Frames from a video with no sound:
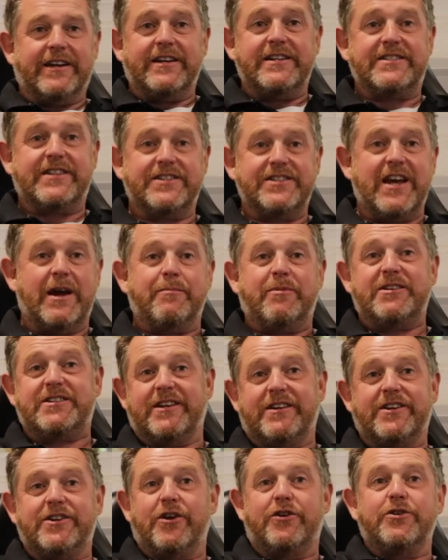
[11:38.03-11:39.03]
And he said, "Yeah," but he
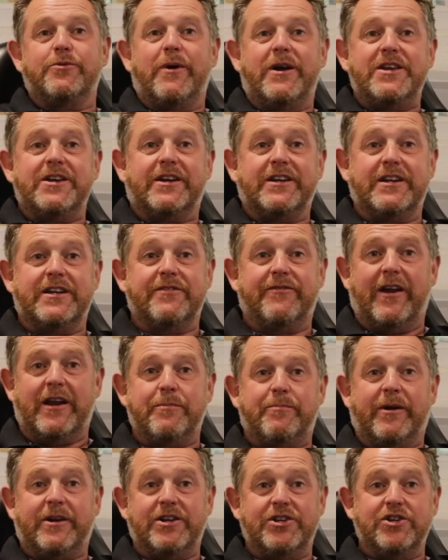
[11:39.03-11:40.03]
said, "I don't know where you're going to
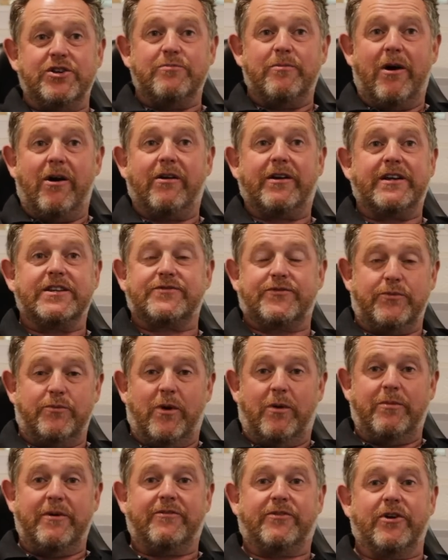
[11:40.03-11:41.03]
develop any new markets from
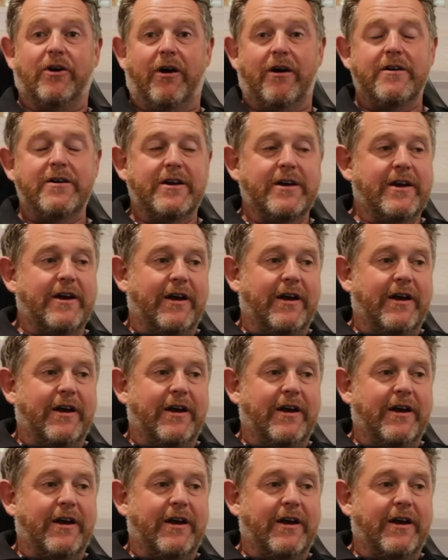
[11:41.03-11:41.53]
what we've got."